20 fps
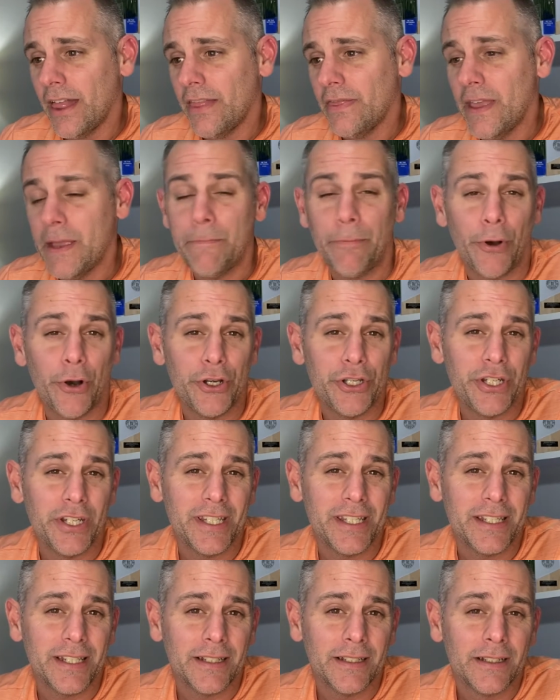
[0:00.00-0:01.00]
they
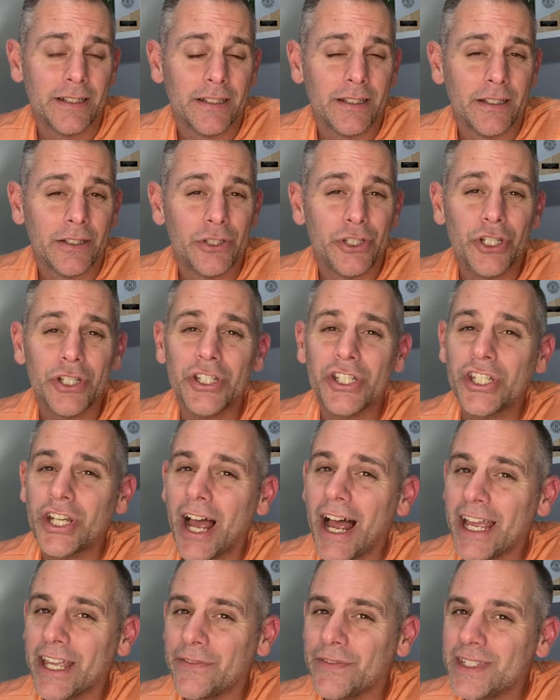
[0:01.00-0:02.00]
purchased just
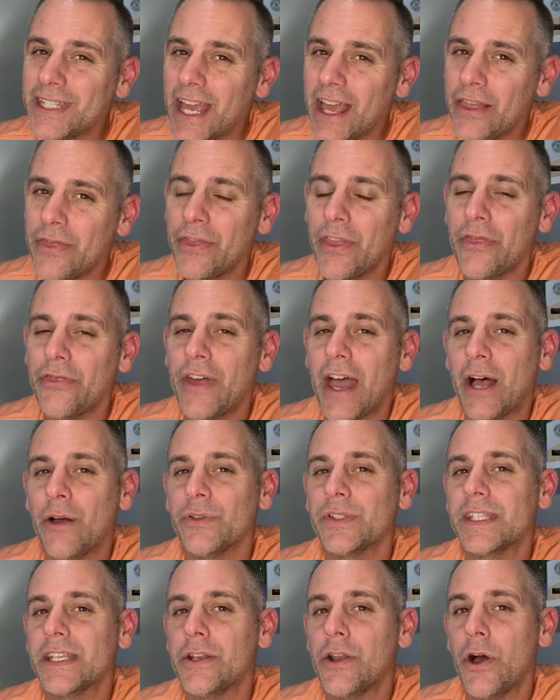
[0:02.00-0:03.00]
shy of
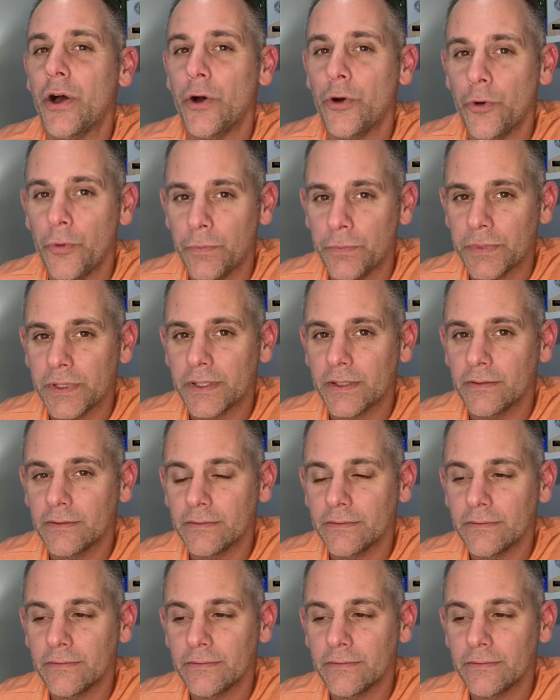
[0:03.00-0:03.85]
10,000 homes.